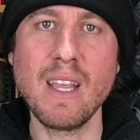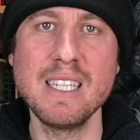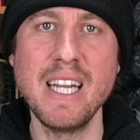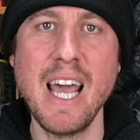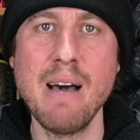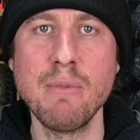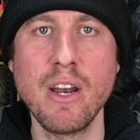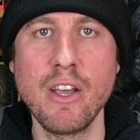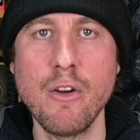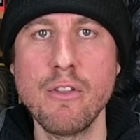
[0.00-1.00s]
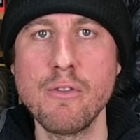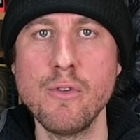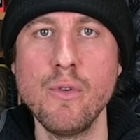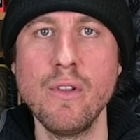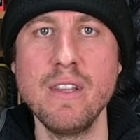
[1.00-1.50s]
today I'm going to go
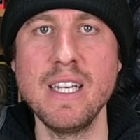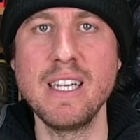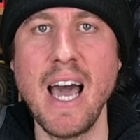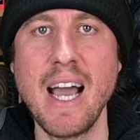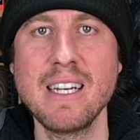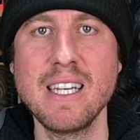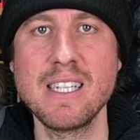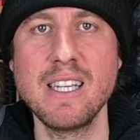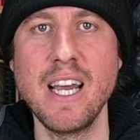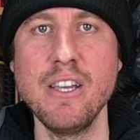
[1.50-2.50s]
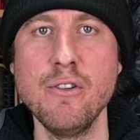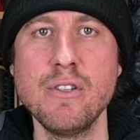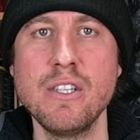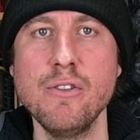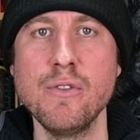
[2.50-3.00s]
through the tactics that I
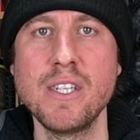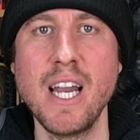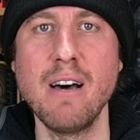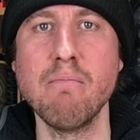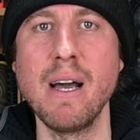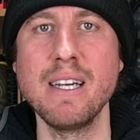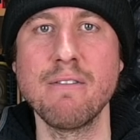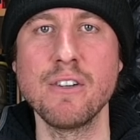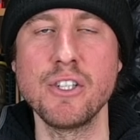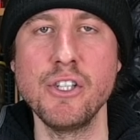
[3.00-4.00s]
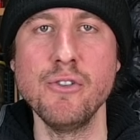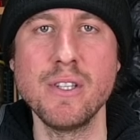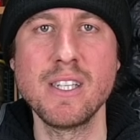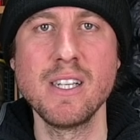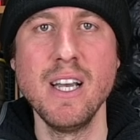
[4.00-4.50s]
use to set up my different
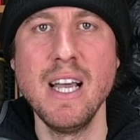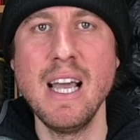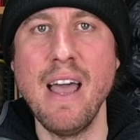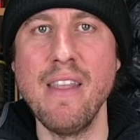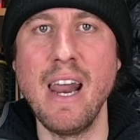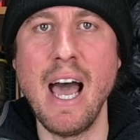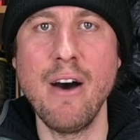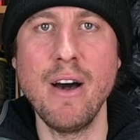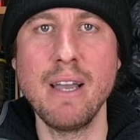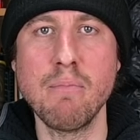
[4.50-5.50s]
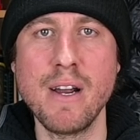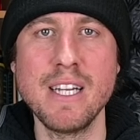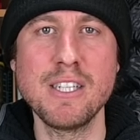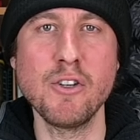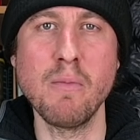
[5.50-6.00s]
shoots and then how I
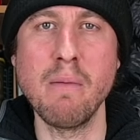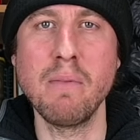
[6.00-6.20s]
brainstorm and